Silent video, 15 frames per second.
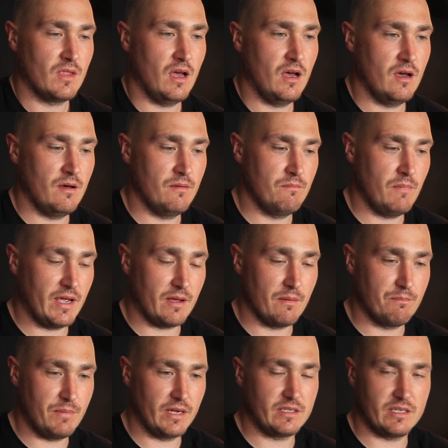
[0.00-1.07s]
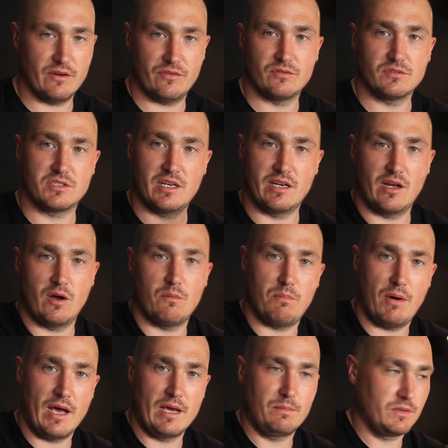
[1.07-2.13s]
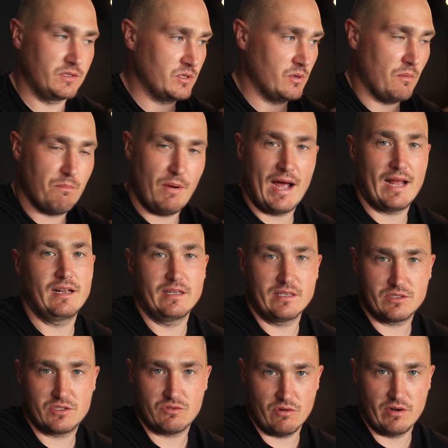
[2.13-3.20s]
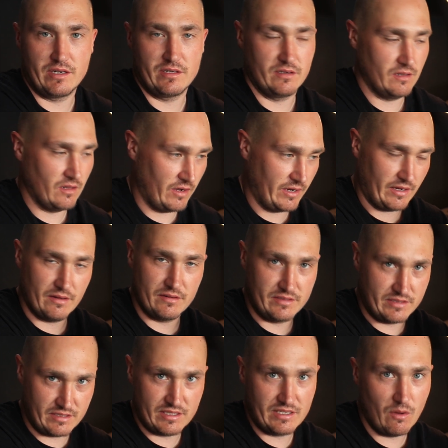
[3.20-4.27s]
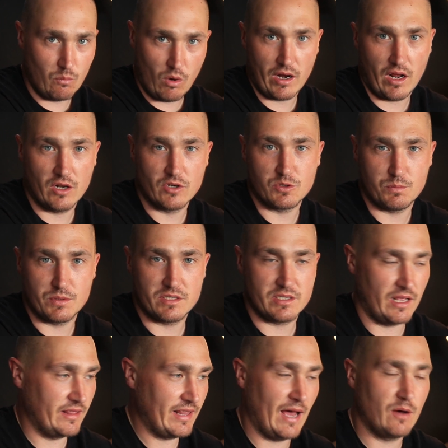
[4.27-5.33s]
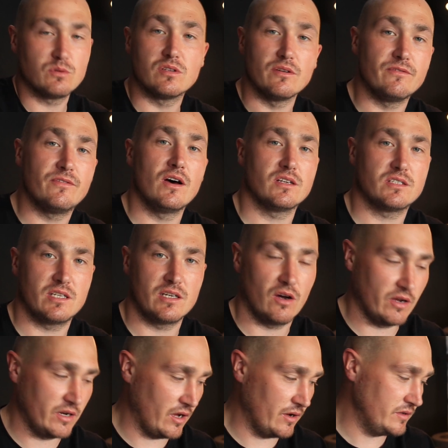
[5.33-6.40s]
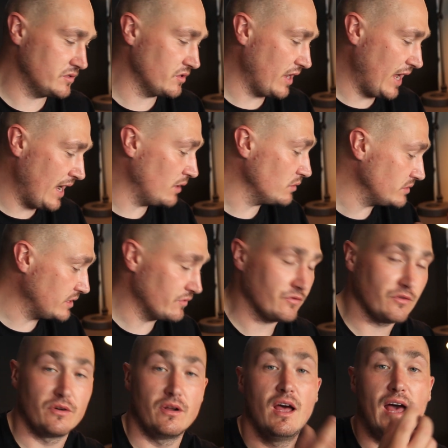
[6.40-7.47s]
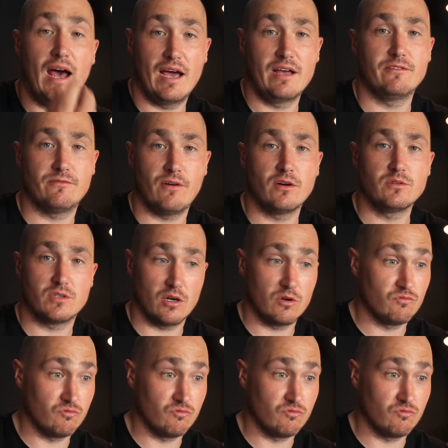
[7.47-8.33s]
make a big difference seeing it on paper to a backlit screen, like 100%. That was the first thing I noticed on how different a photo